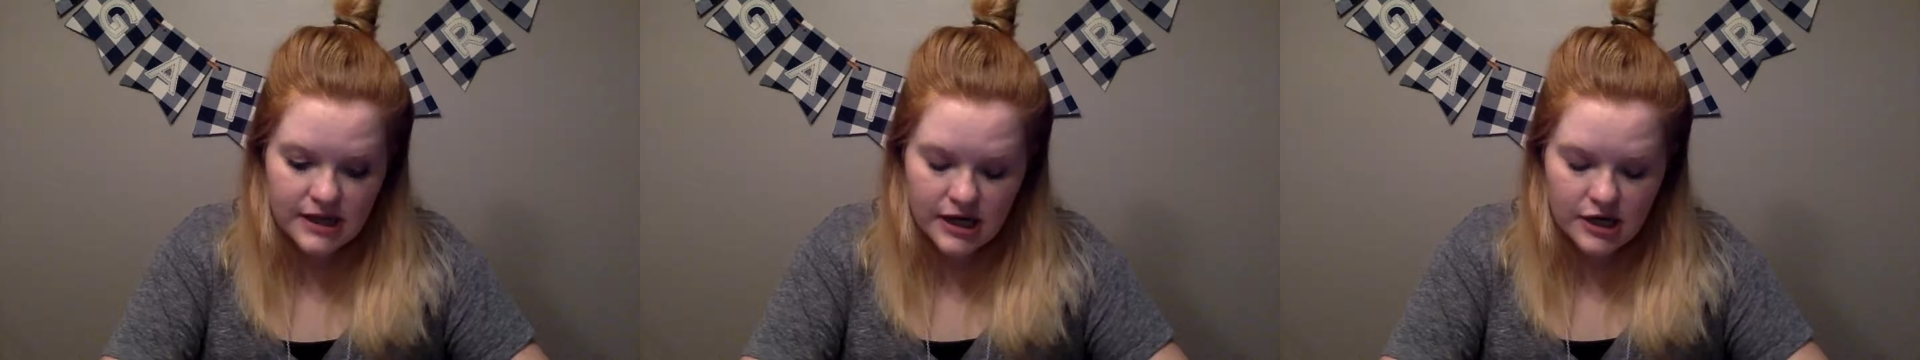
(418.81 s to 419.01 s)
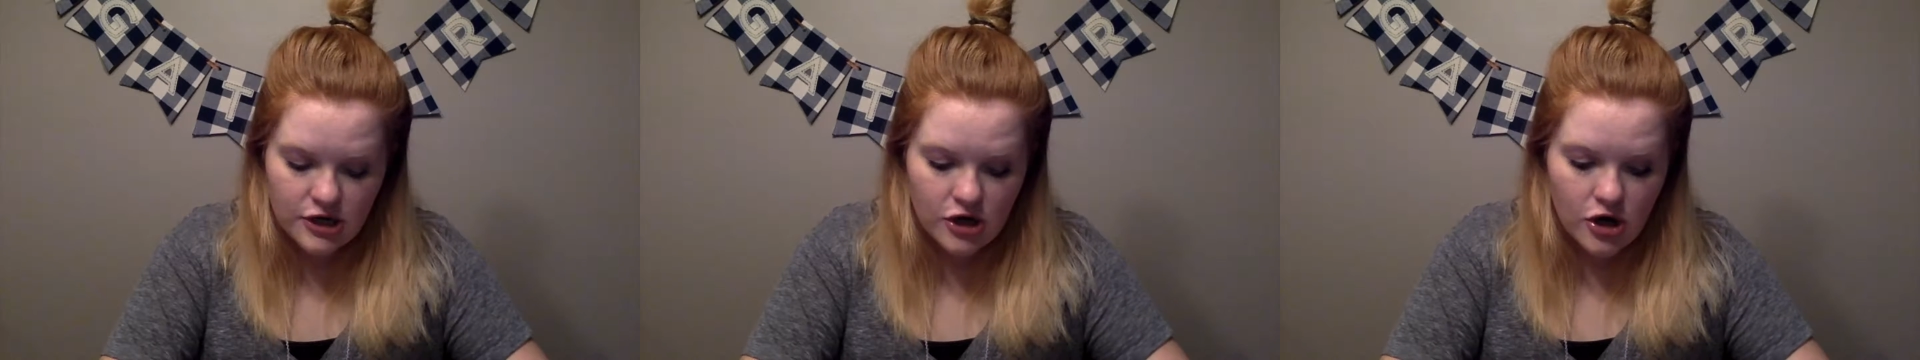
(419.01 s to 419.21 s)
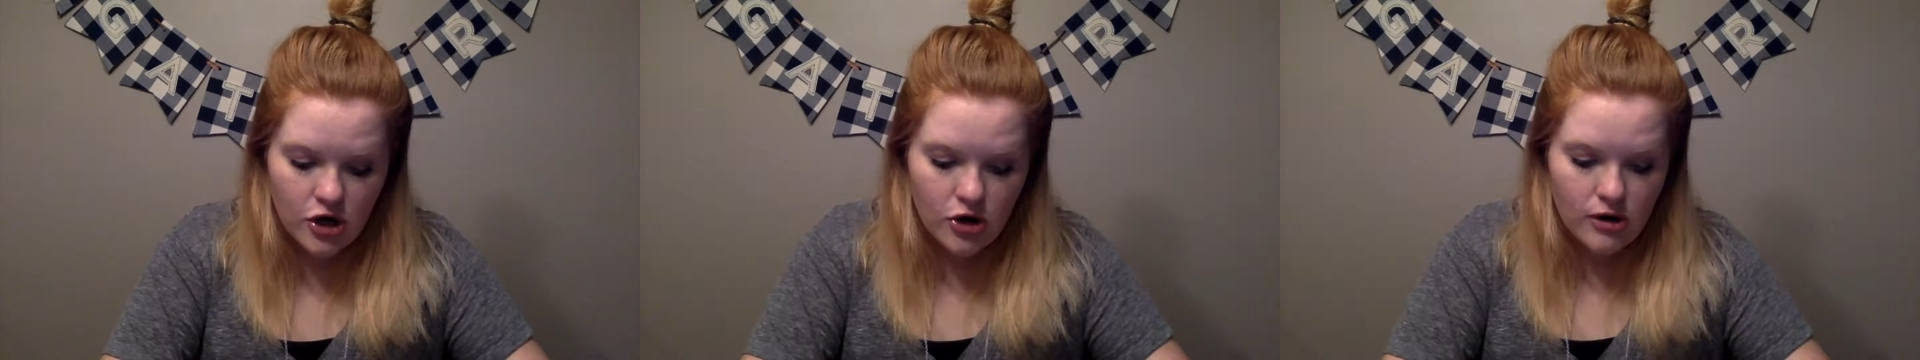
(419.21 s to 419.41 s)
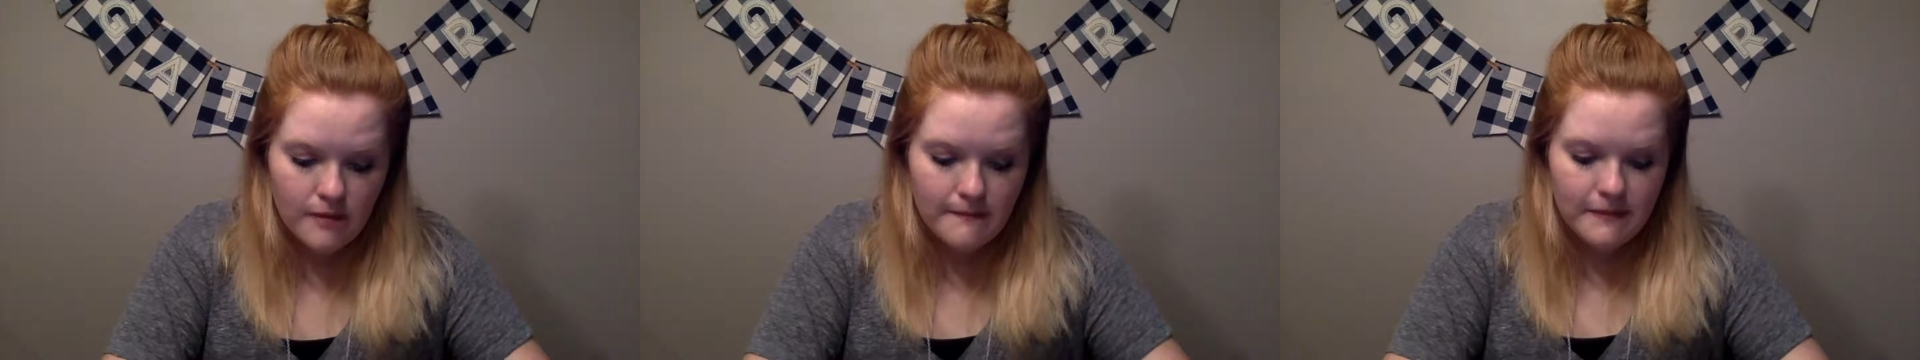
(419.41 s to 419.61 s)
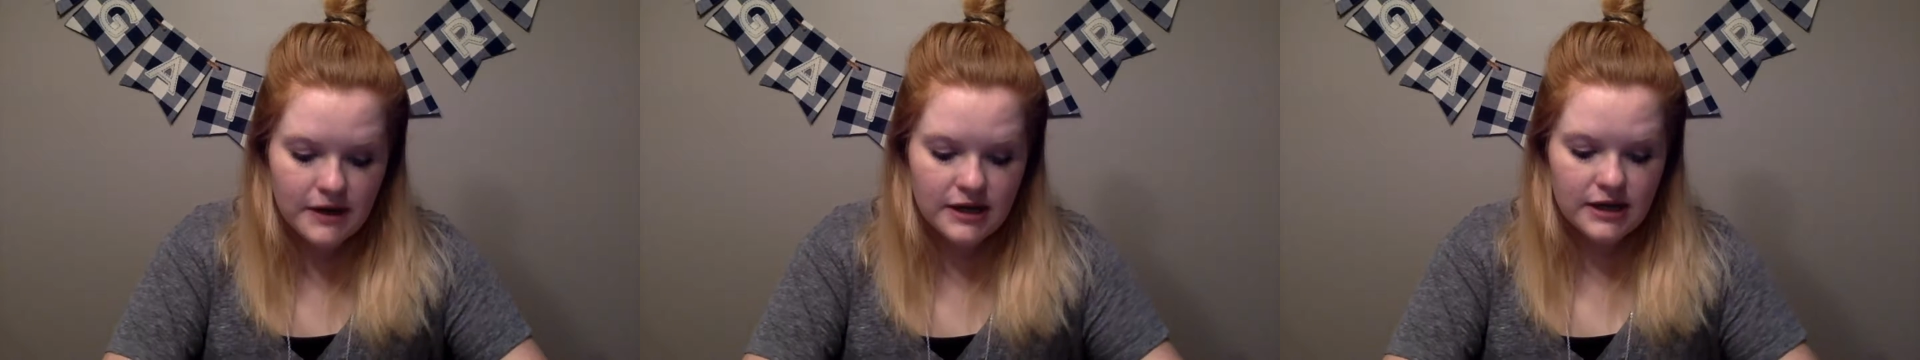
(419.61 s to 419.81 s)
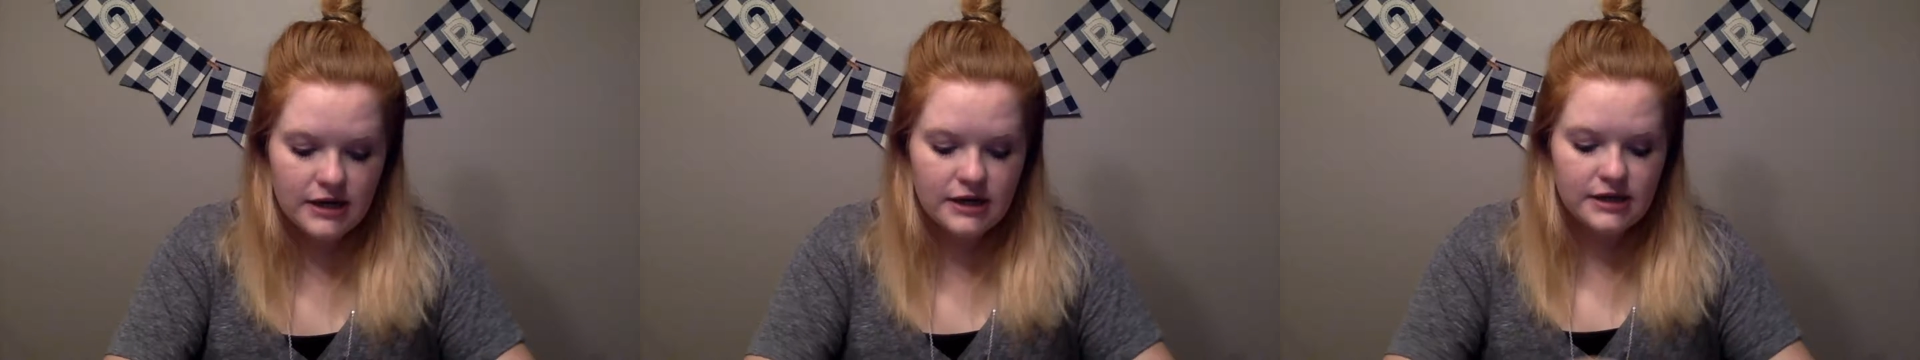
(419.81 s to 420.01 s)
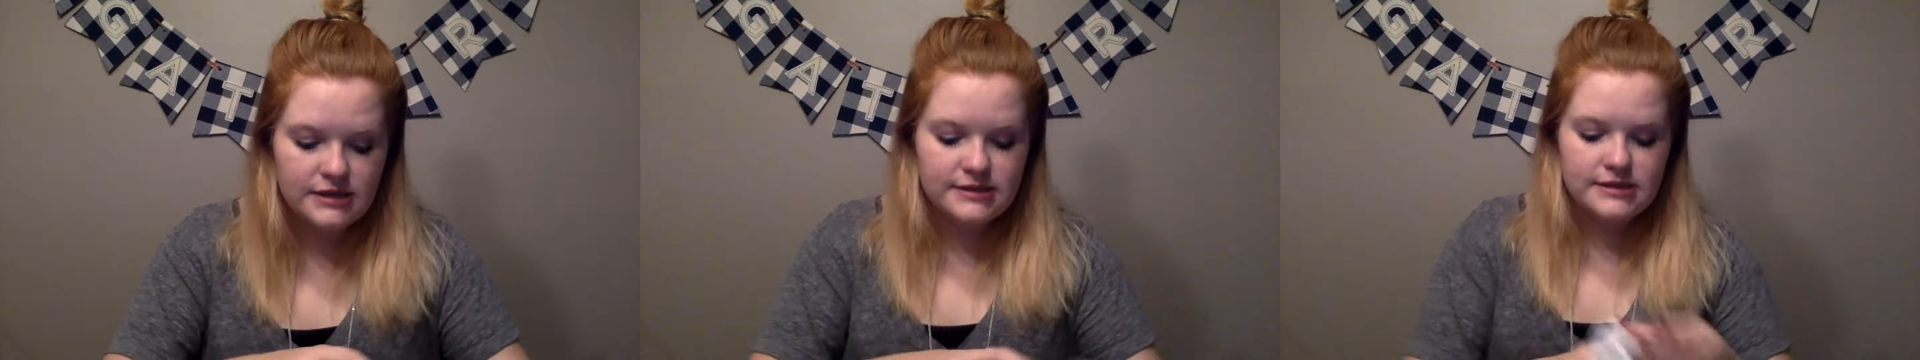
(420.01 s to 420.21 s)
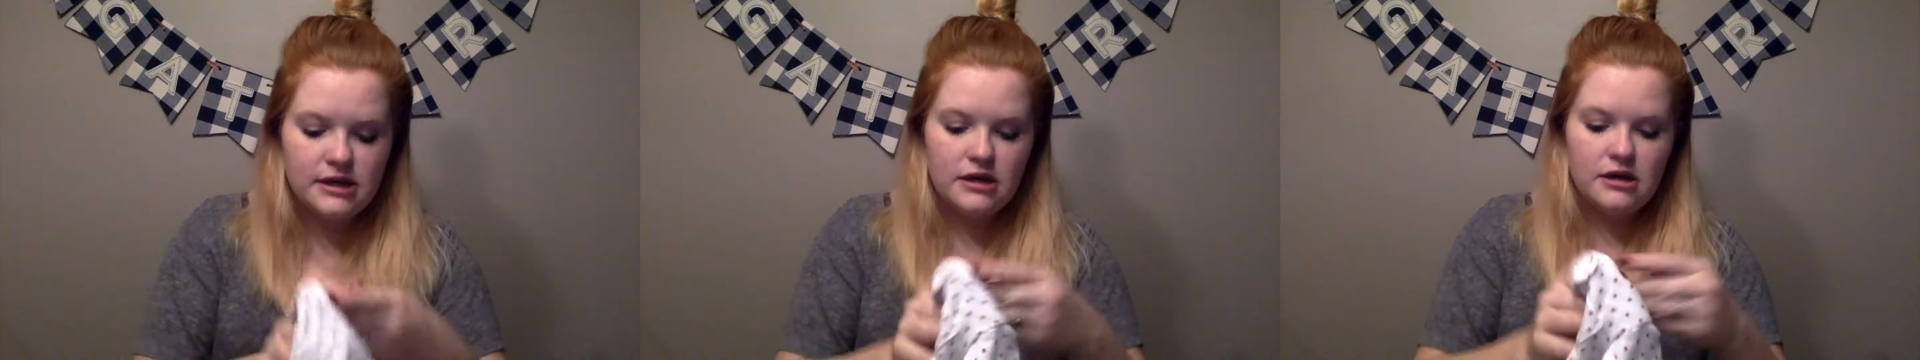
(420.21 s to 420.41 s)
that I know, but it
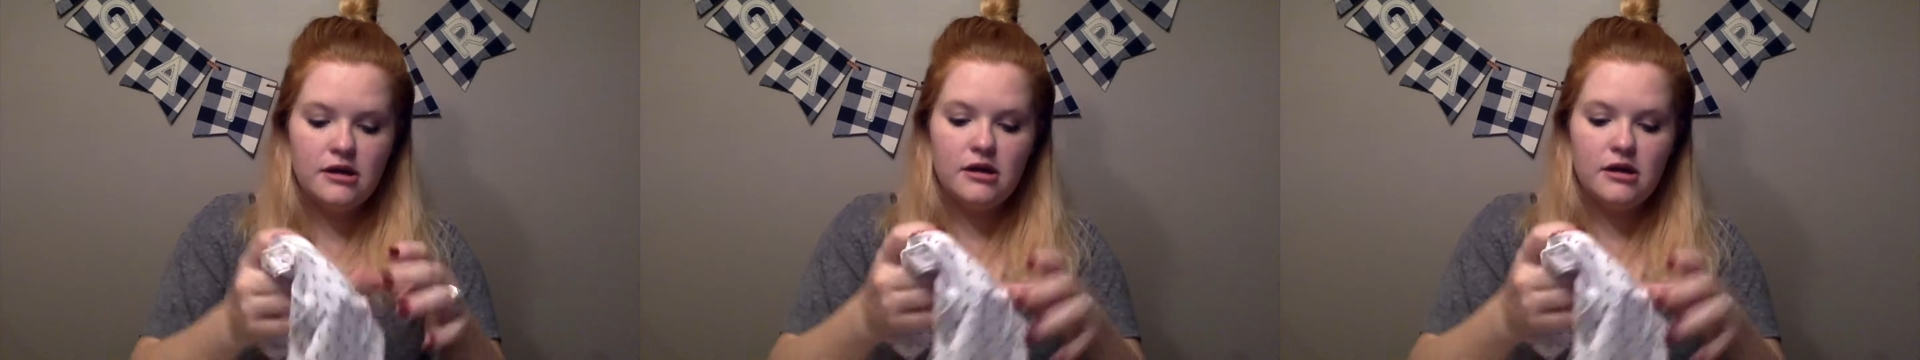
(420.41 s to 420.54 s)
is